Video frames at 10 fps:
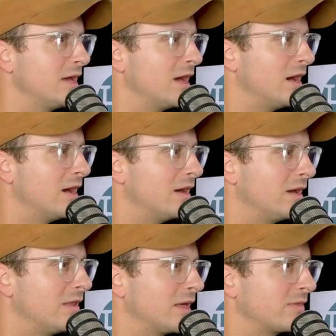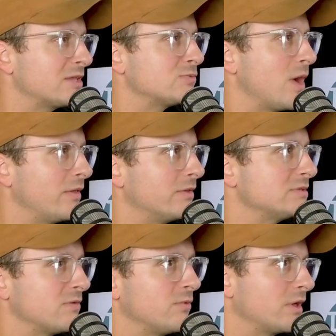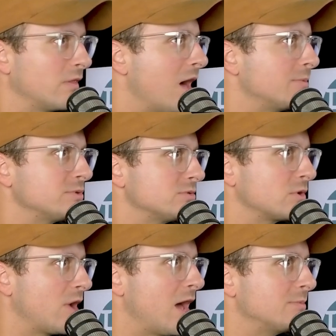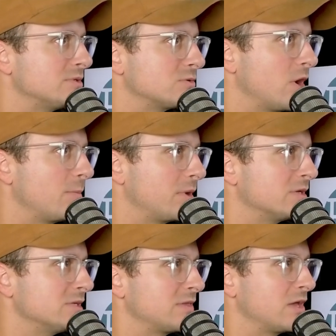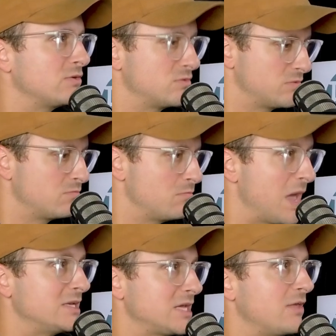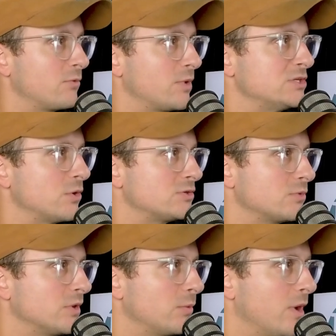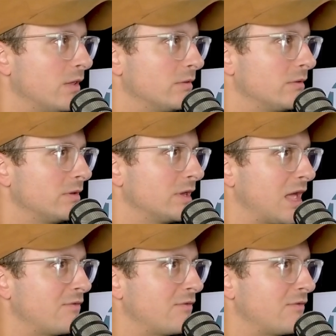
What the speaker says: And like that's why the stuff with like lobsters and crabs is great, because like they maintain the resource really well, and like